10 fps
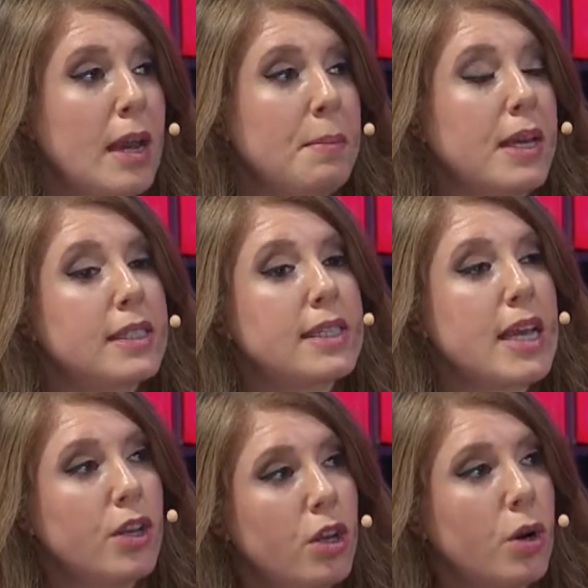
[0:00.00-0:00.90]
because
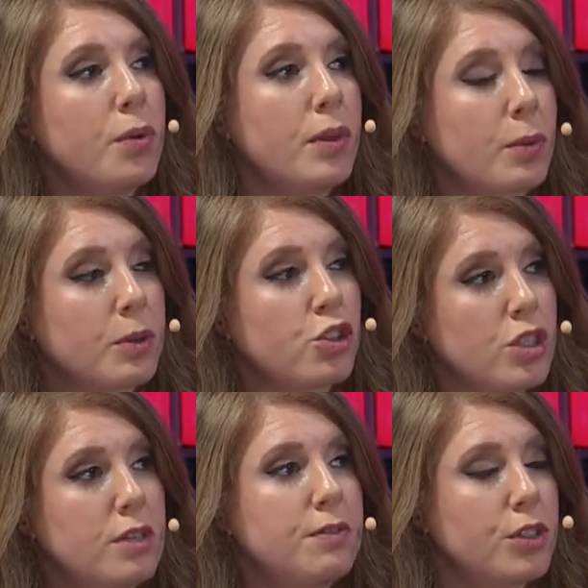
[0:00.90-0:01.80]
they know that what
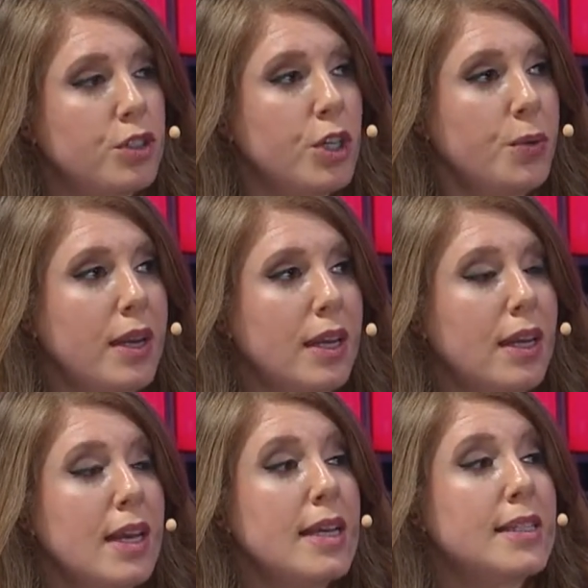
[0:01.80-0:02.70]
Chief is doing
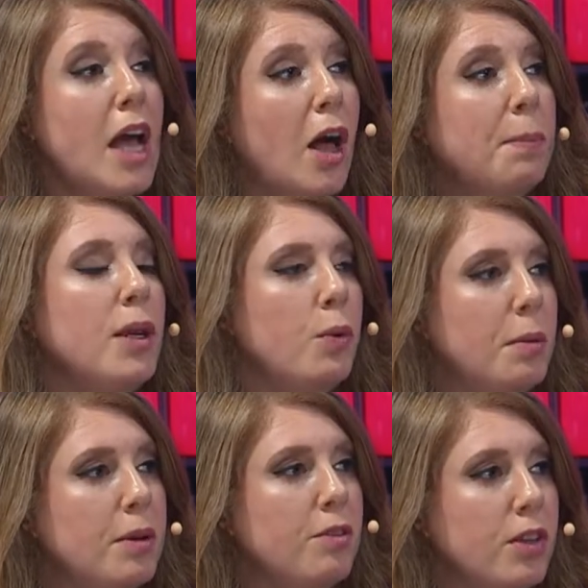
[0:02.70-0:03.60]
is helping
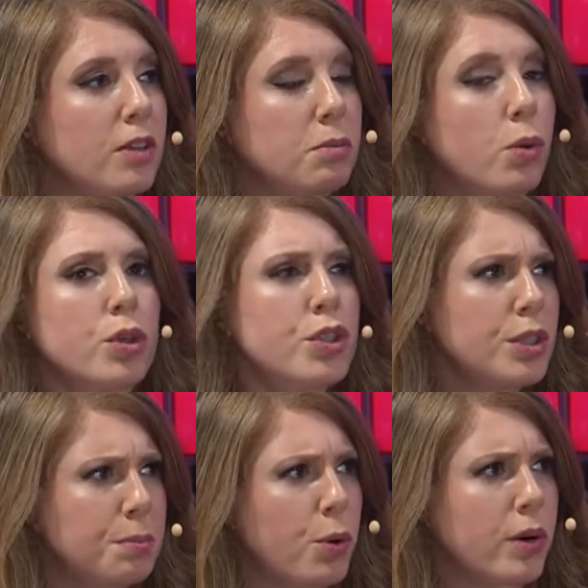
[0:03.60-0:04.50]
women feel more
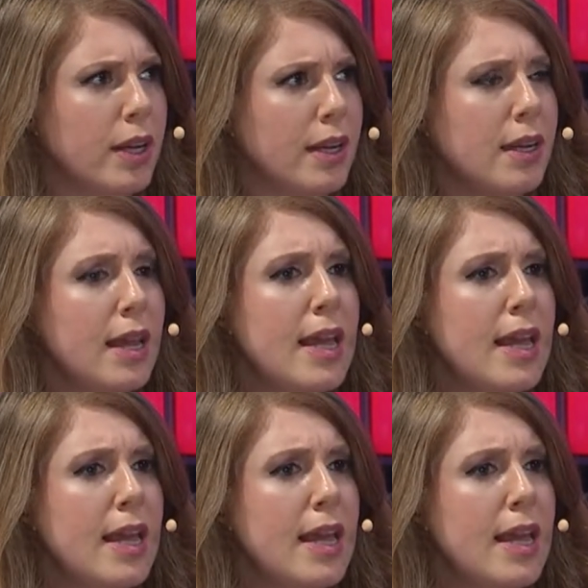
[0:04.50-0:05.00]
supported,